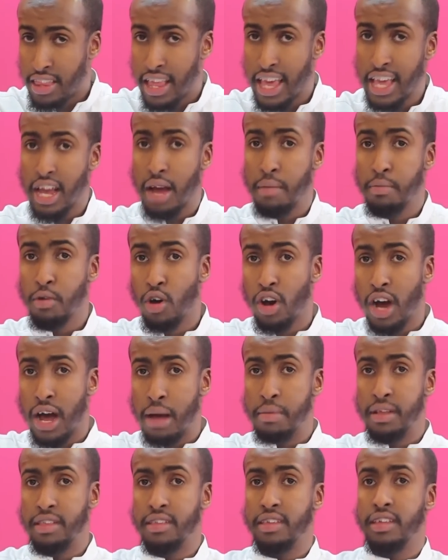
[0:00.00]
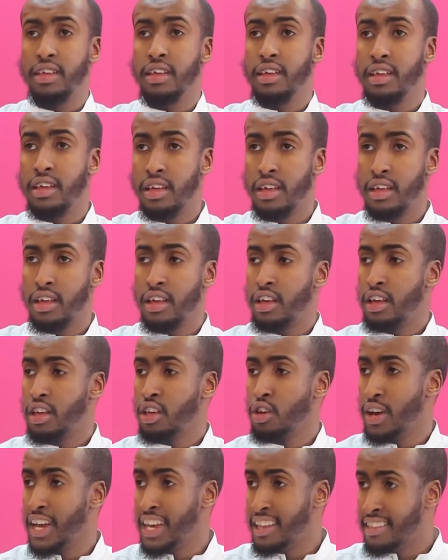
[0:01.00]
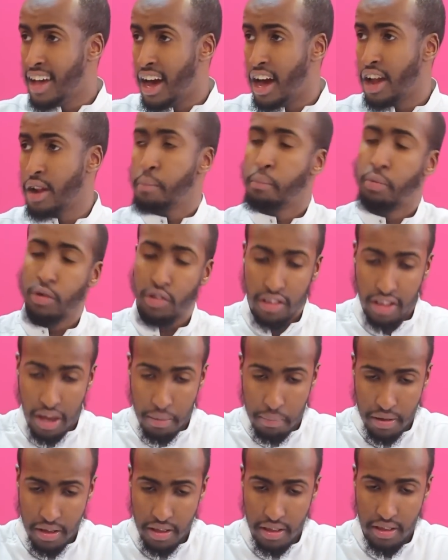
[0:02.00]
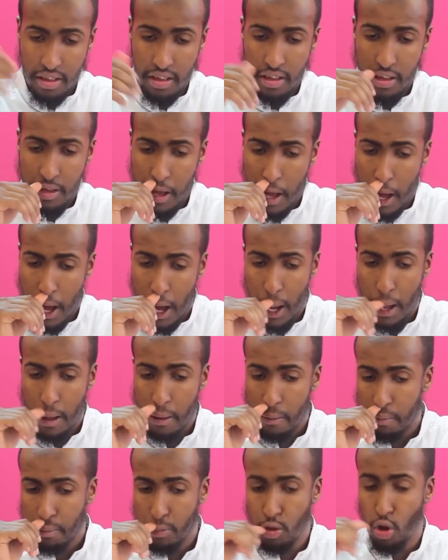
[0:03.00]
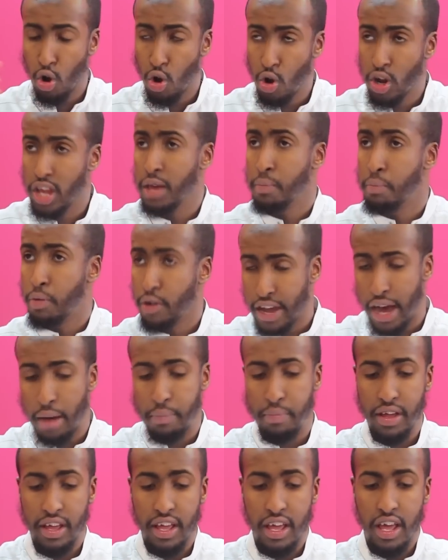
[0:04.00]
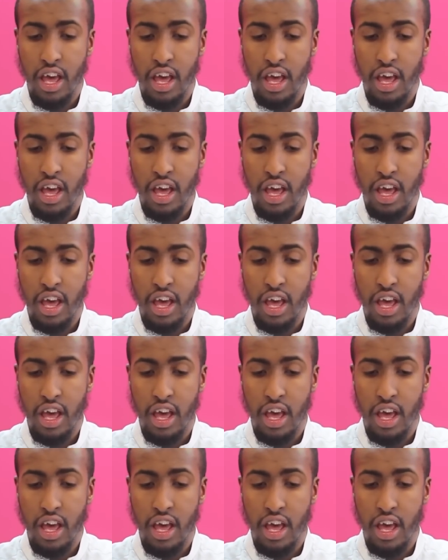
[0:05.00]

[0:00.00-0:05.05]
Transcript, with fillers: take up your garment your izar put it up uh, your longi put it up